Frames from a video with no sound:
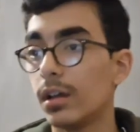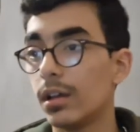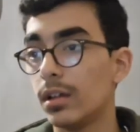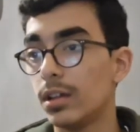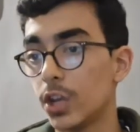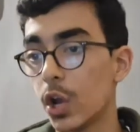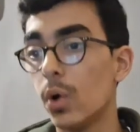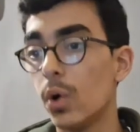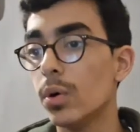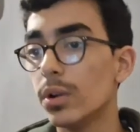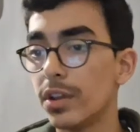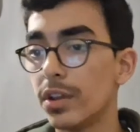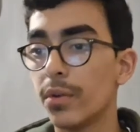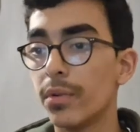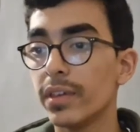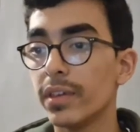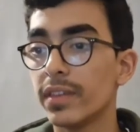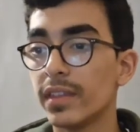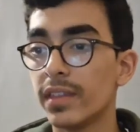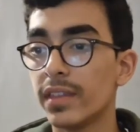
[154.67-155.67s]
No, the
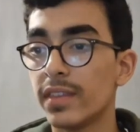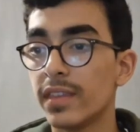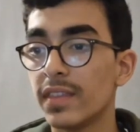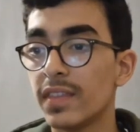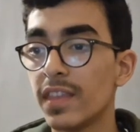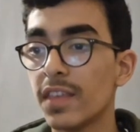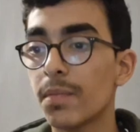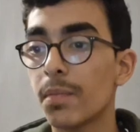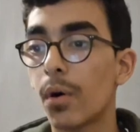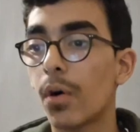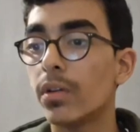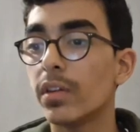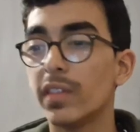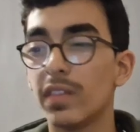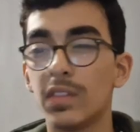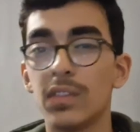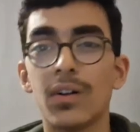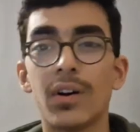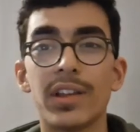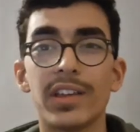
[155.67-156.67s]
reason is that this pawn is
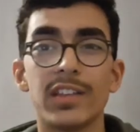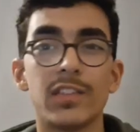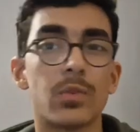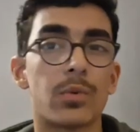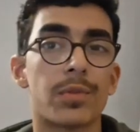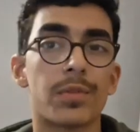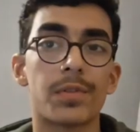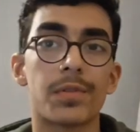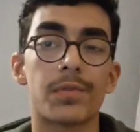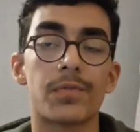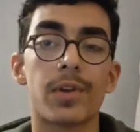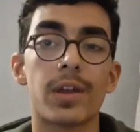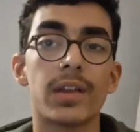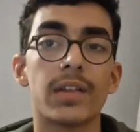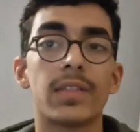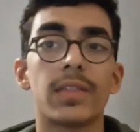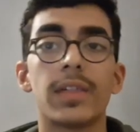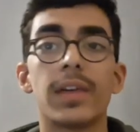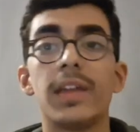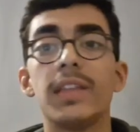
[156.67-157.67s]
not a source of
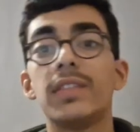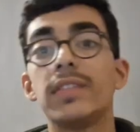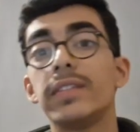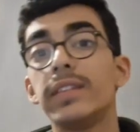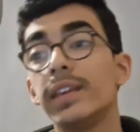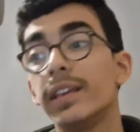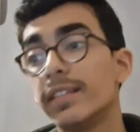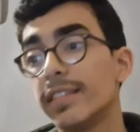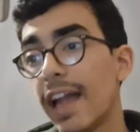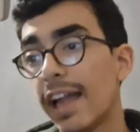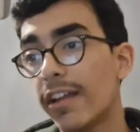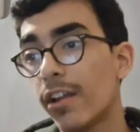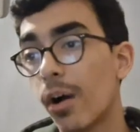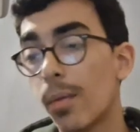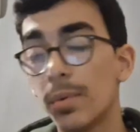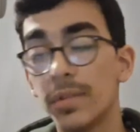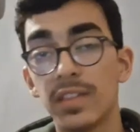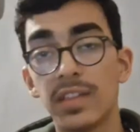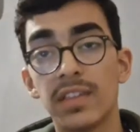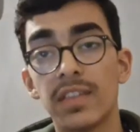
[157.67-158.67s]
strength. It's the exact
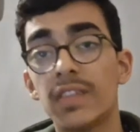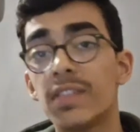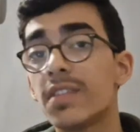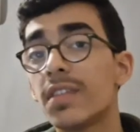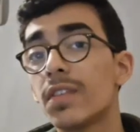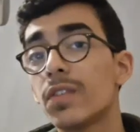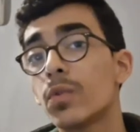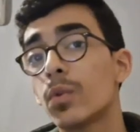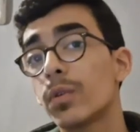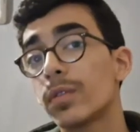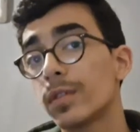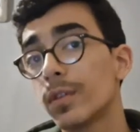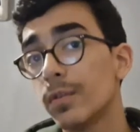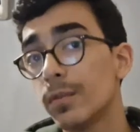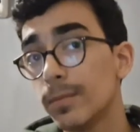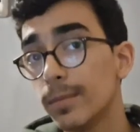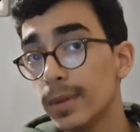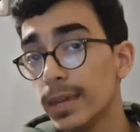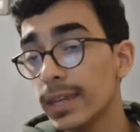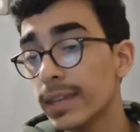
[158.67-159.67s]
opposite. It's a source
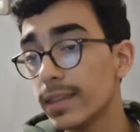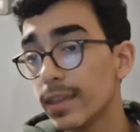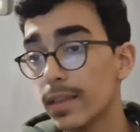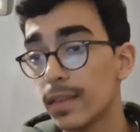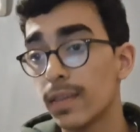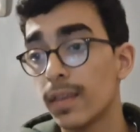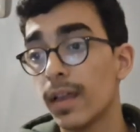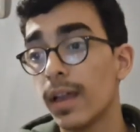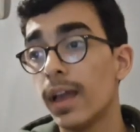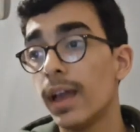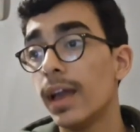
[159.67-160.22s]
of weakness.